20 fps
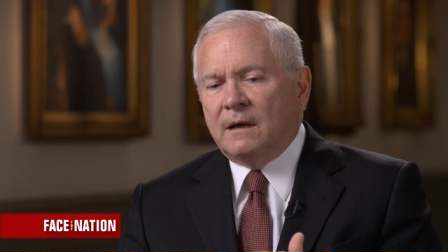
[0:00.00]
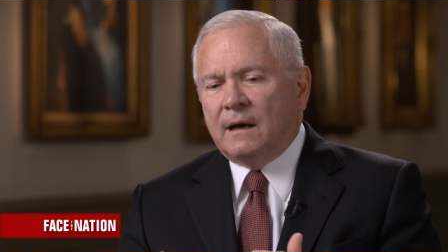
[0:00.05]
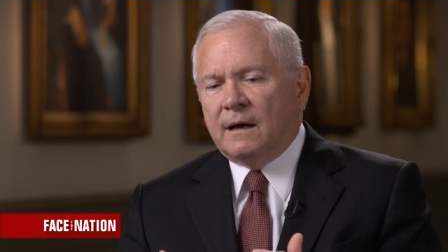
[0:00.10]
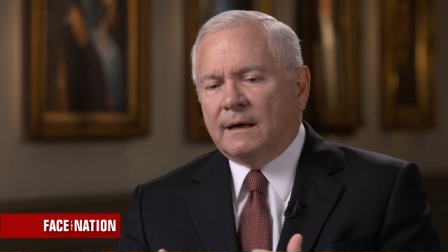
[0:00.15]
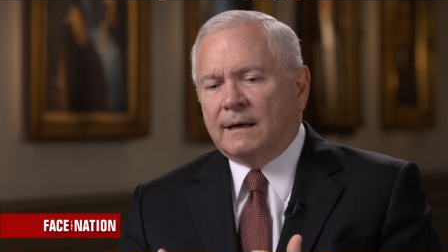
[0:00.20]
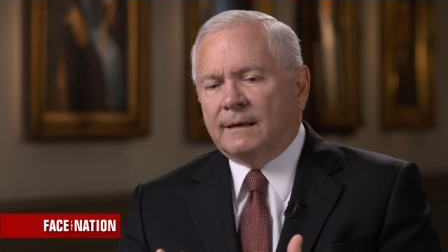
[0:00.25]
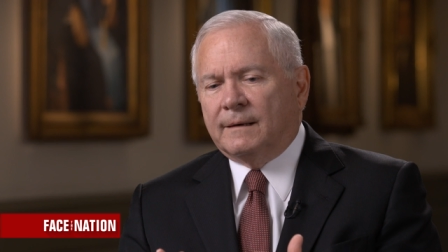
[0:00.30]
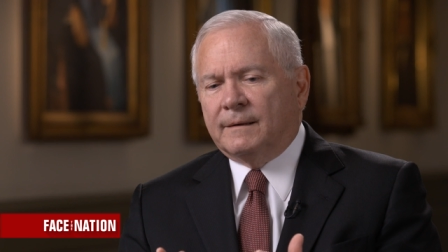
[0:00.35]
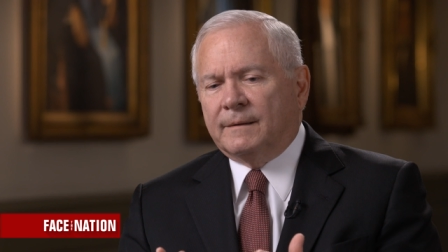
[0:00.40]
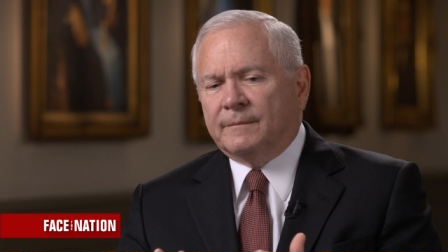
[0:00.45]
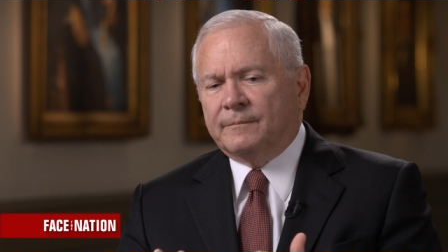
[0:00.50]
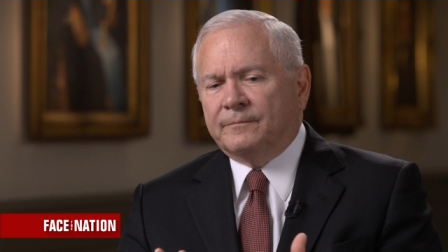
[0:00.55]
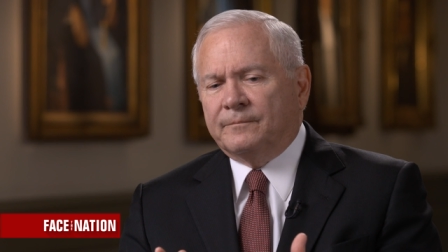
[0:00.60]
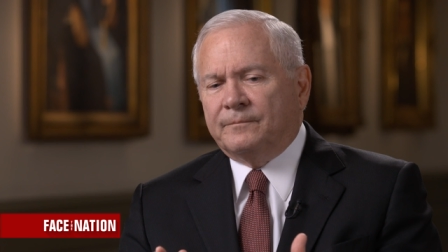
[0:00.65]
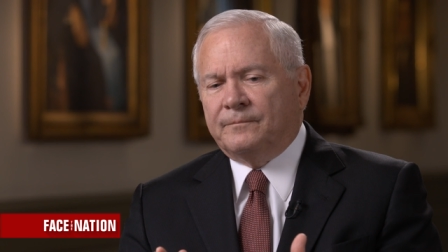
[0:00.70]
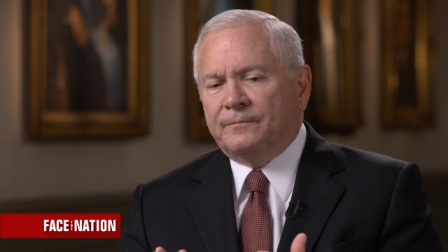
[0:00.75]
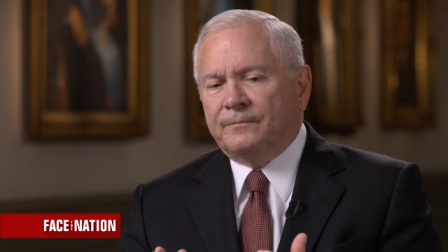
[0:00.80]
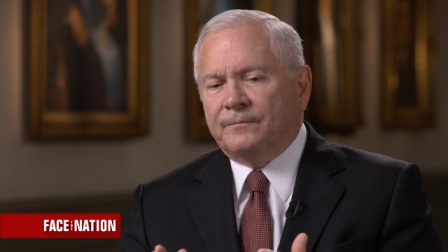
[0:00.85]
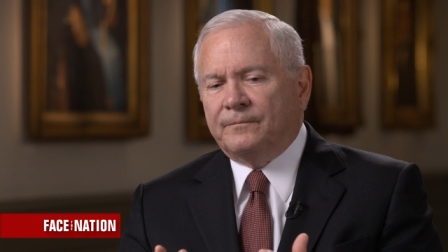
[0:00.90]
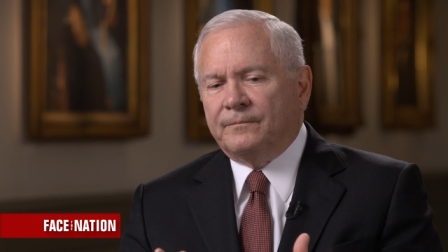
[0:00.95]

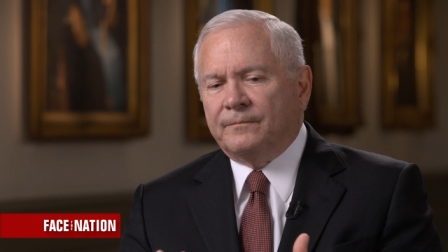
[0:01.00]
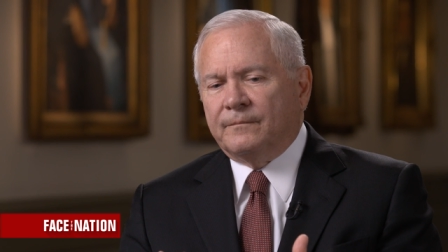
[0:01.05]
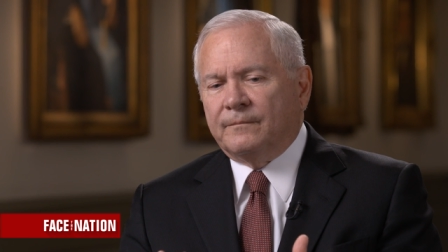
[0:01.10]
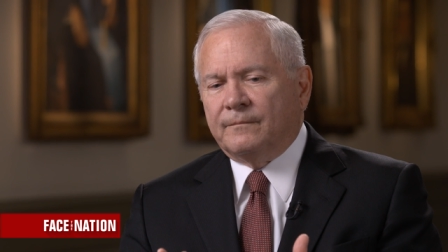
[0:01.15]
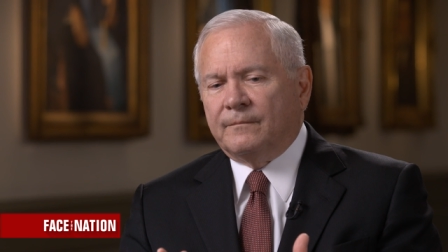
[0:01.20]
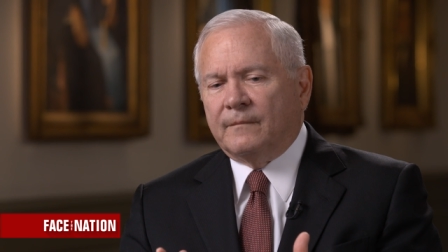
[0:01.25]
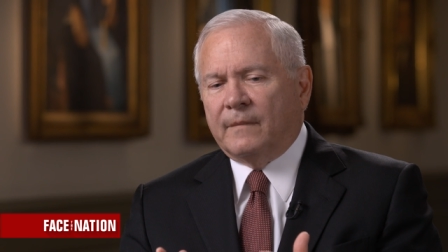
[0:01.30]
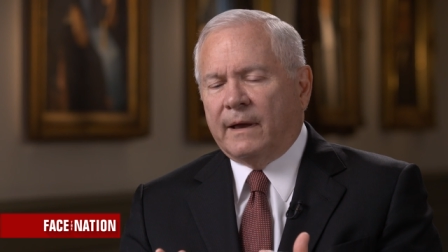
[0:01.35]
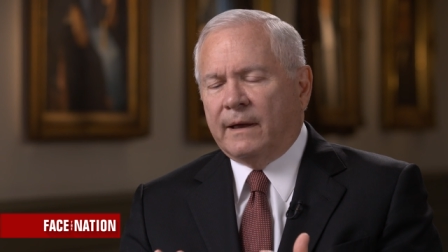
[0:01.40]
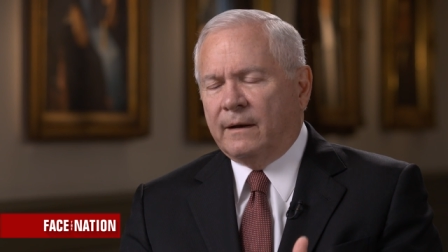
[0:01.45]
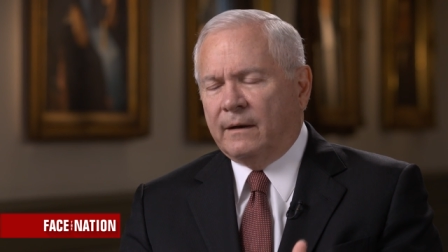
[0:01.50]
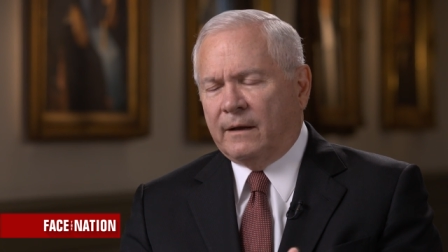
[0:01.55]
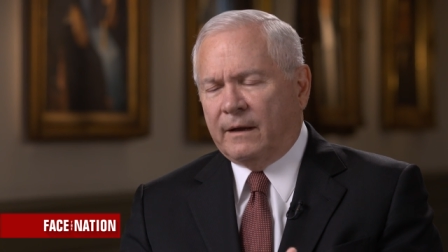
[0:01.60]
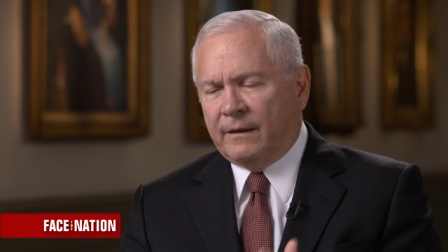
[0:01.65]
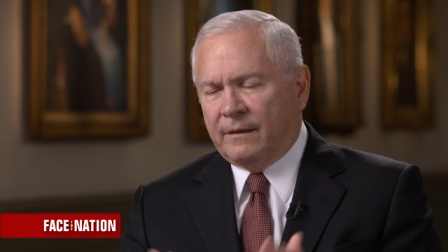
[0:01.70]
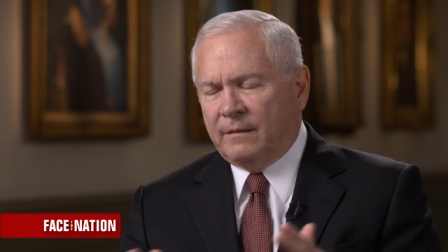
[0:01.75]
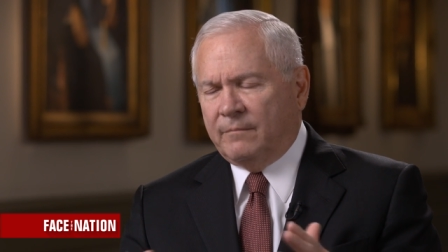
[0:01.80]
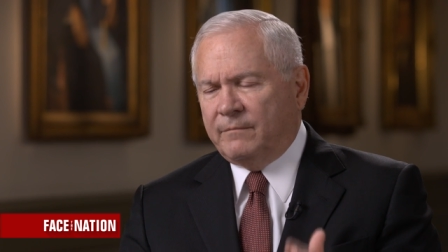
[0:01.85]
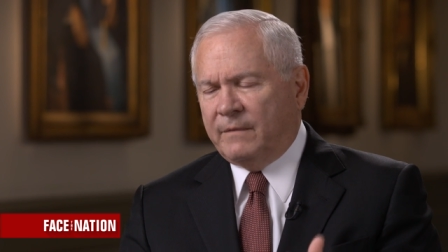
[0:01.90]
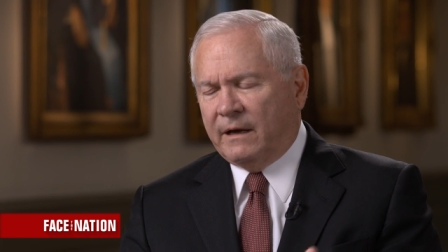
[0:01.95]
Um, and
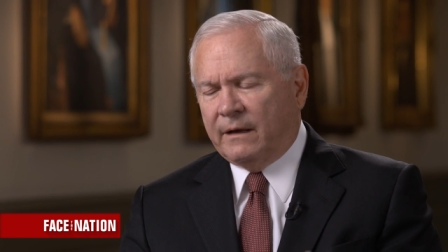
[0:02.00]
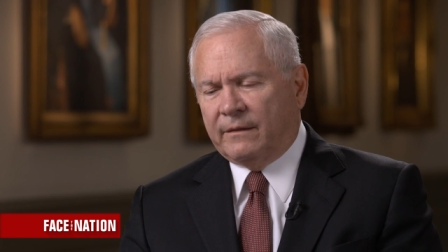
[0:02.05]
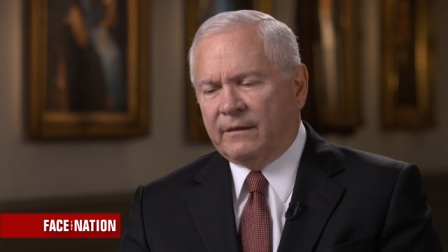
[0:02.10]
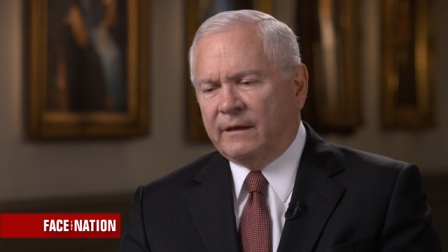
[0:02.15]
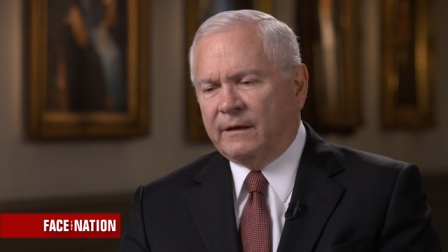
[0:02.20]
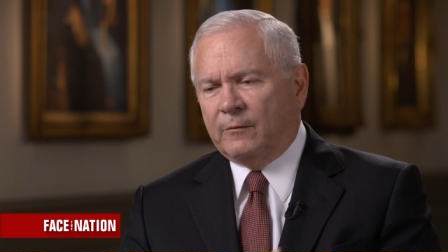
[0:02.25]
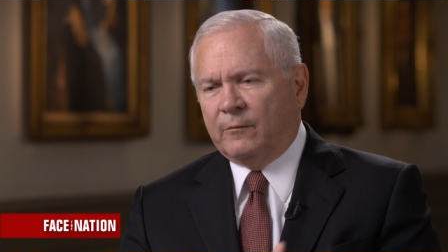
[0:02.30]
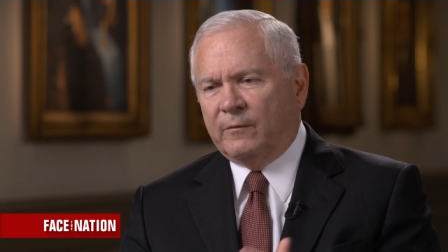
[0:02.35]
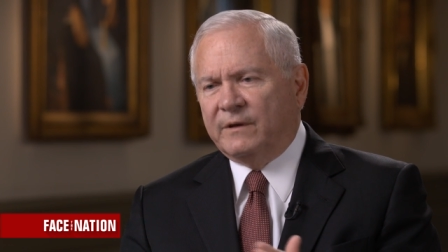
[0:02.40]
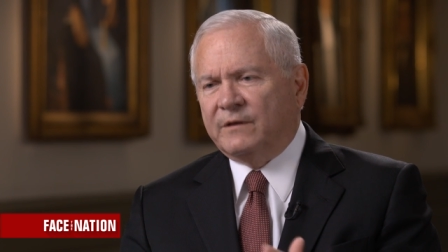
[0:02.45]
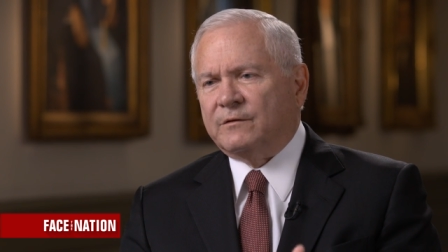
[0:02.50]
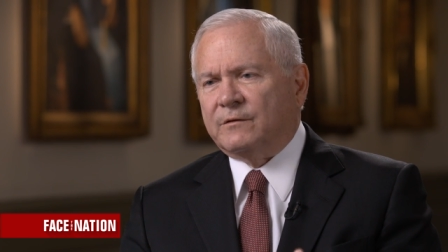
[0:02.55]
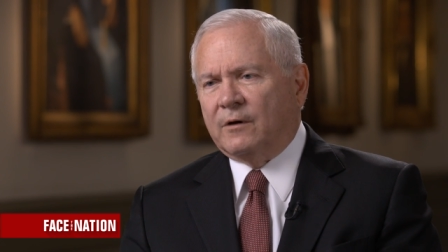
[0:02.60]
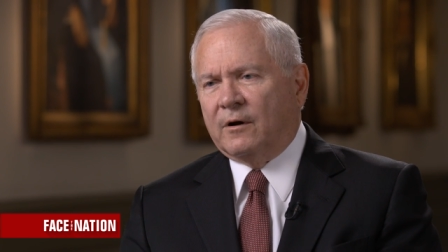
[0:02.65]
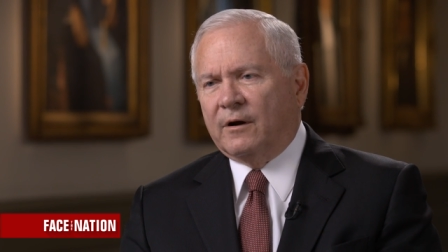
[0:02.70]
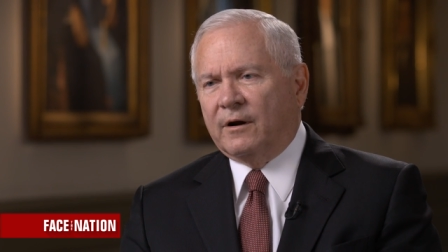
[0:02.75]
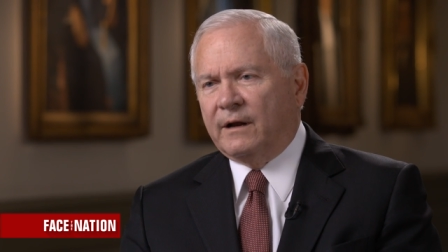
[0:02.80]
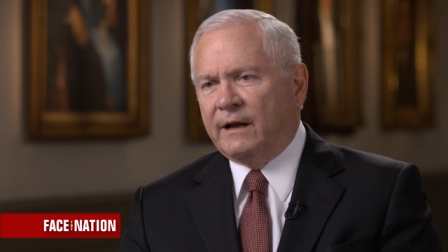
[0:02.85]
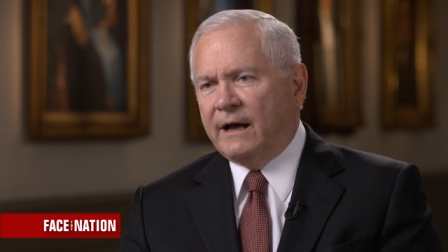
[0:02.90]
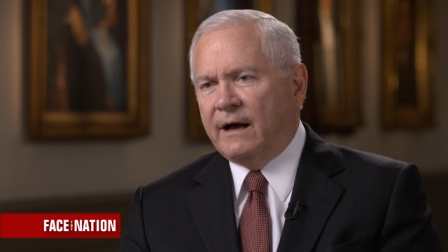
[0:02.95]
I, th I think we
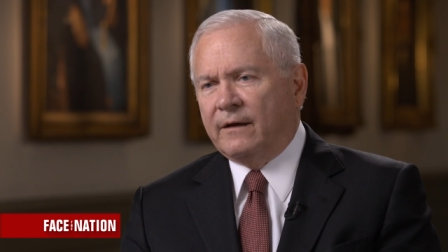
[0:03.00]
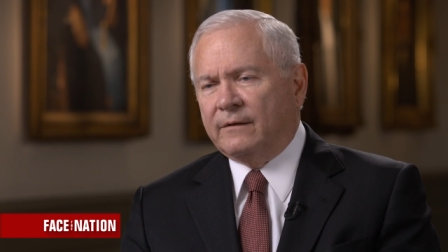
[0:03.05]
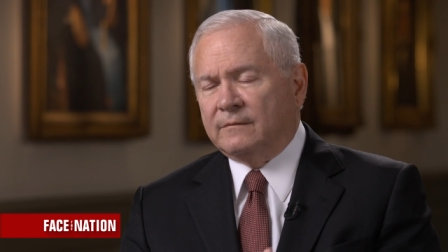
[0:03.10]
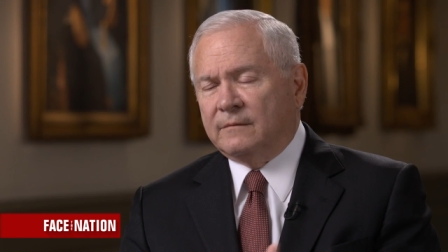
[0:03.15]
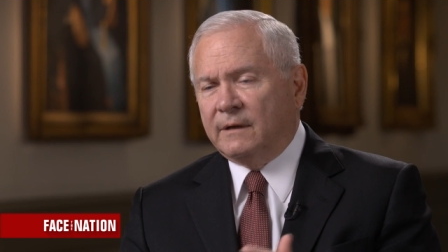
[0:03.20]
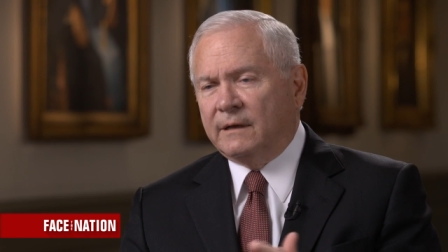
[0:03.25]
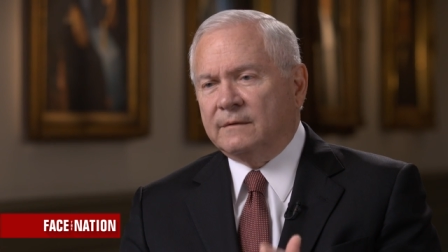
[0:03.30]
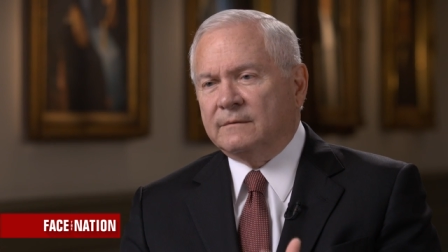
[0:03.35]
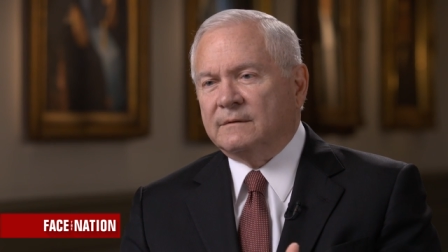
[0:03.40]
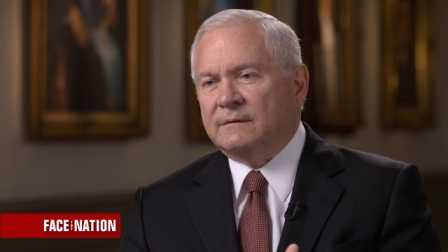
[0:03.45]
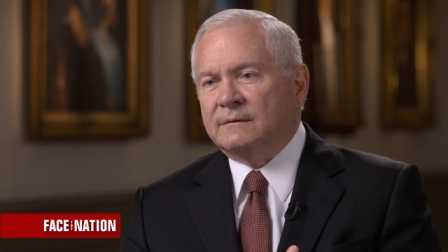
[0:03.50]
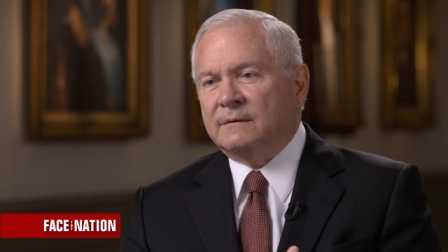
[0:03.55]
started out that